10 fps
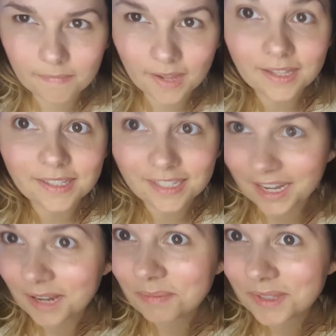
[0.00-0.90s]
and
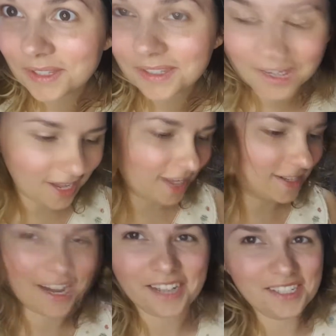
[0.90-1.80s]
stamps, and
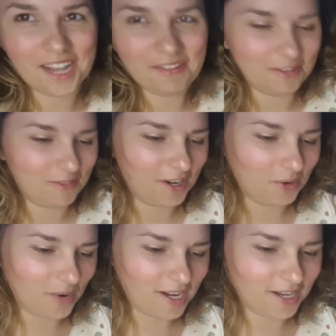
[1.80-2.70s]
I just have to find a
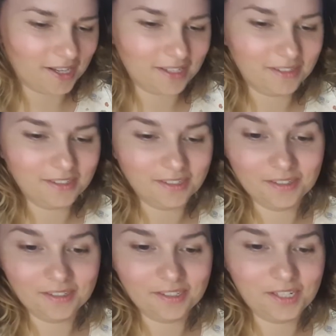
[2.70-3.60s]
way to
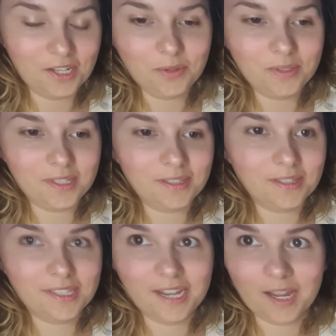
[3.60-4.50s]
use
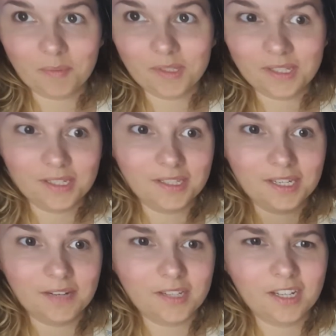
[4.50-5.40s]
stamps
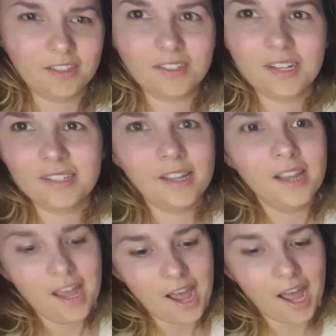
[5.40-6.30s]
instead of stencils, because
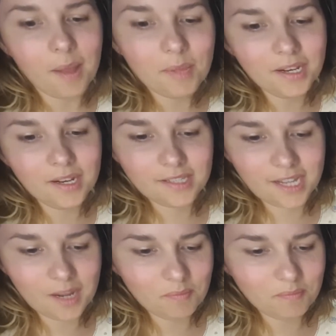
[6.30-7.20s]
I mean
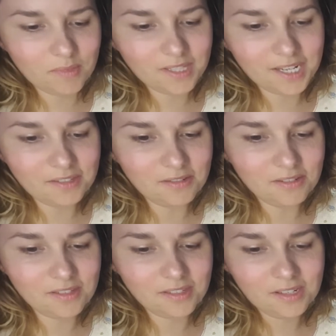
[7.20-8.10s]

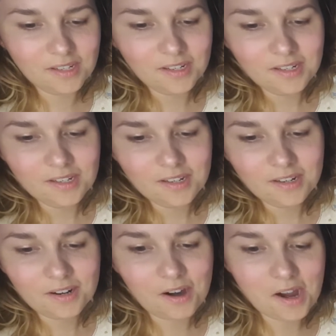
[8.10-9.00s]
stencils
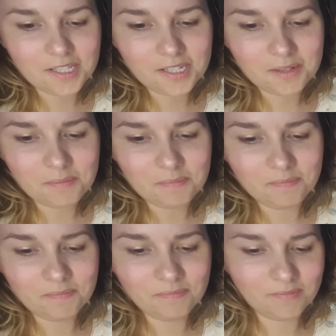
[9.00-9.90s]
are awesome
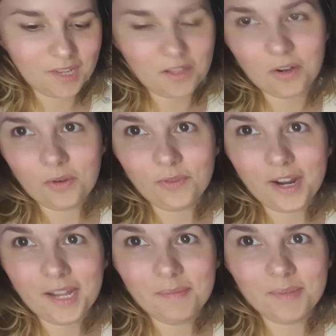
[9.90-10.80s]
in their own
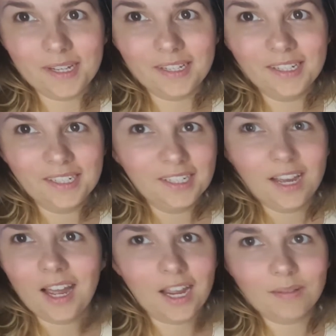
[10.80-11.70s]
right, but
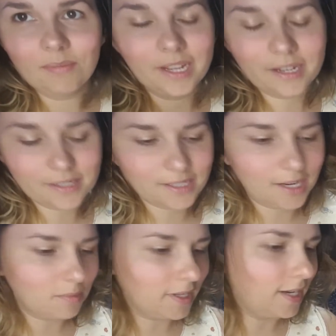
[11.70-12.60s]
I'm like a
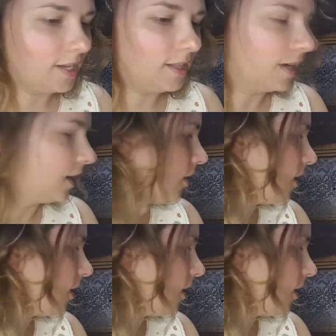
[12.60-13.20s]
stamp lady, like